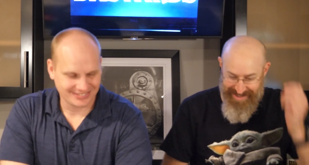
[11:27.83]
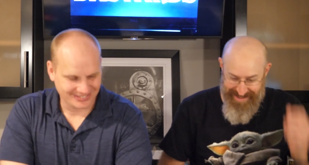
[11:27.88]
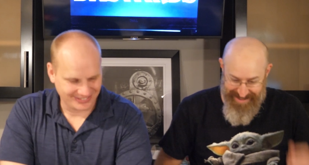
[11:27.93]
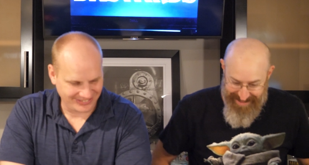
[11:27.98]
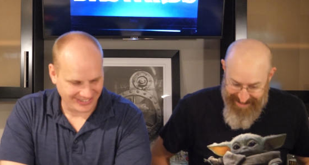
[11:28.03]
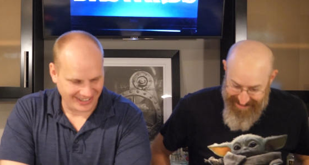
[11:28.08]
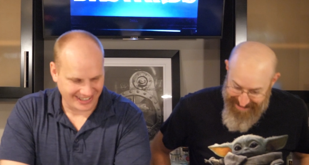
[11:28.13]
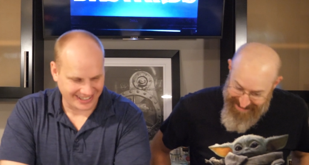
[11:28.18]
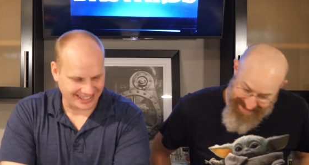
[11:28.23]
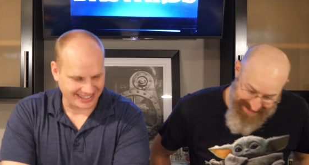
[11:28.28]

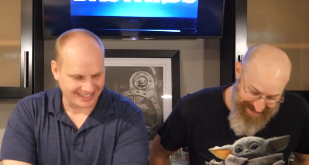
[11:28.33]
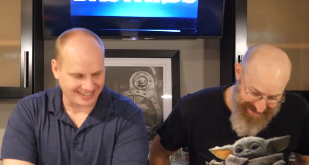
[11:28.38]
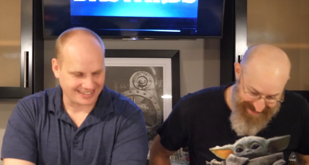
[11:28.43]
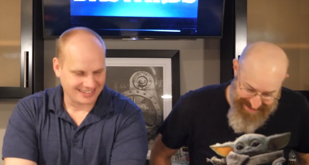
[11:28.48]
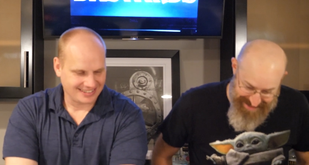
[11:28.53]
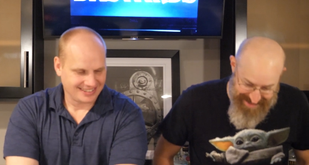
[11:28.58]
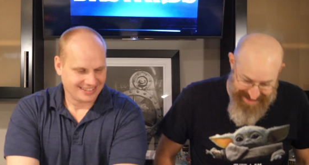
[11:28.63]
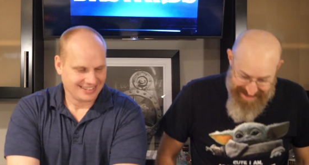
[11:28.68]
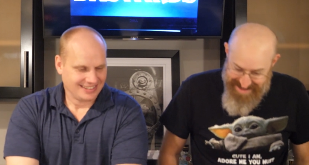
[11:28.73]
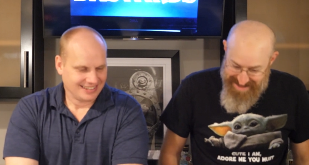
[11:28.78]
Speaker 1: fucking
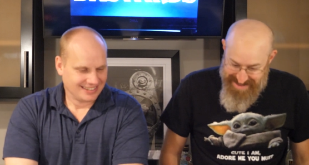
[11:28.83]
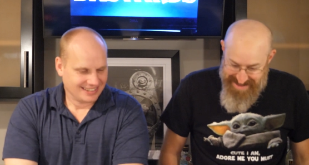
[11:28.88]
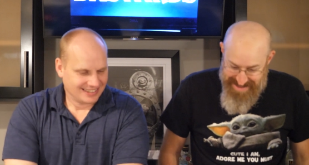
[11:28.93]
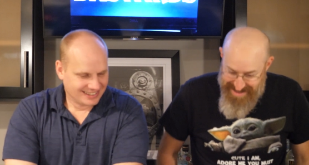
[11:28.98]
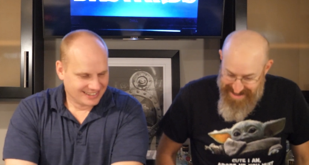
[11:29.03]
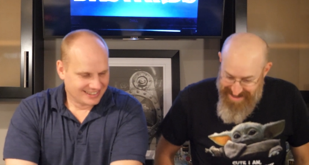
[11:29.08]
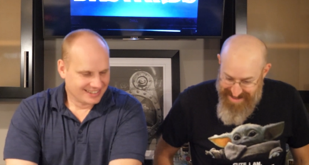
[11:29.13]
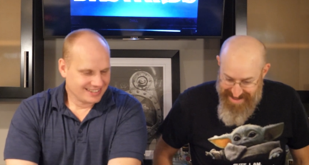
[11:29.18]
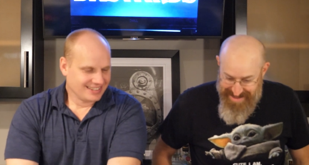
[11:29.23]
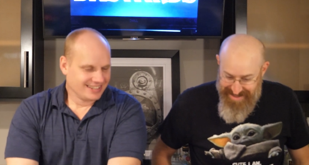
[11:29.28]

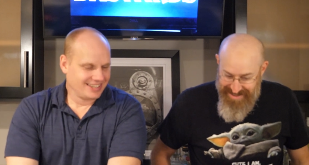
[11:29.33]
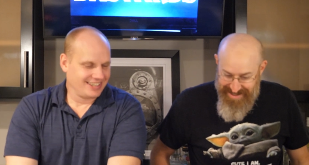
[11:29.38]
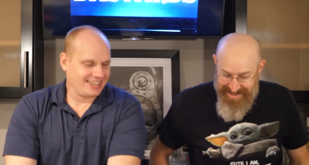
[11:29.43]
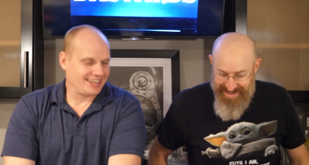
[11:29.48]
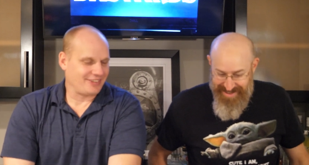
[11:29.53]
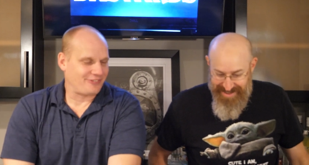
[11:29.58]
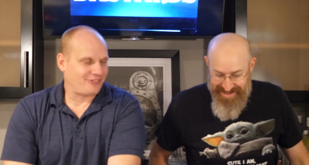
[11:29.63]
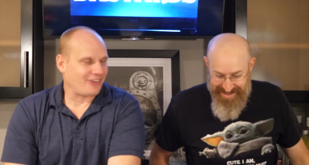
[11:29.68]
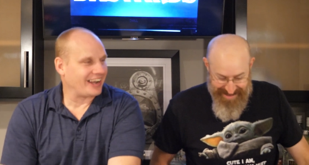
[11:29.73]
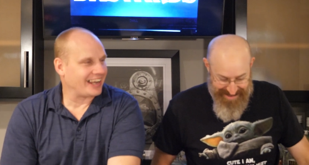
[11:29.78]

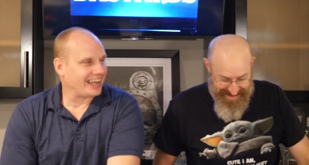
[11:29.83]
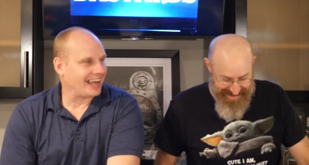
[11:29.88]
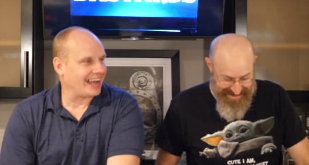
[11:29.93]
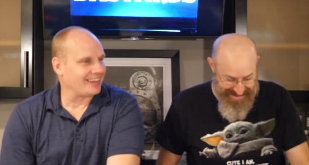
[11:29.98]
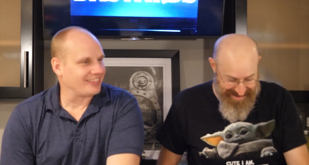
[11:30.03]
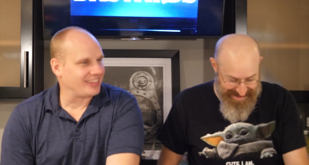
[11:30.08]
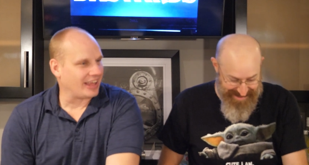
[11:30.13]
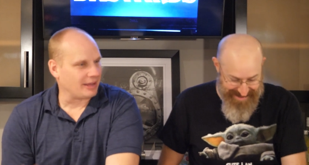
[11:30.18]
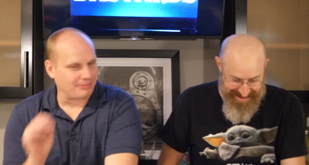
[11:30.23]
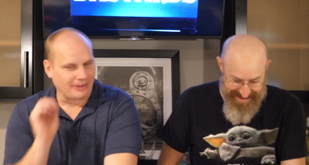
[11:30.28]
if I
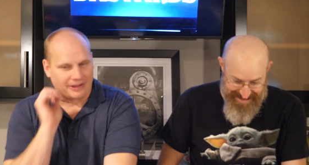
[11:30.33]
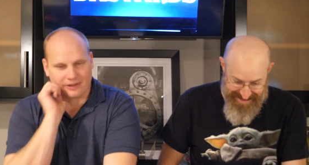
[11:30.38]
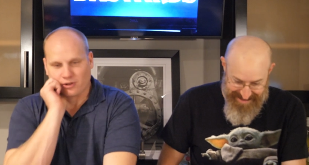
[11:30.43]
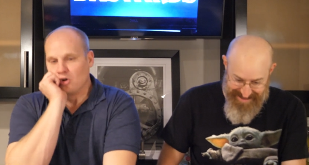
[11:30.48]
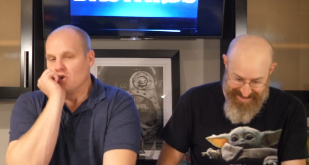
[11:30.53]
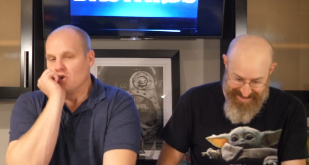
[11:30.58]
had that like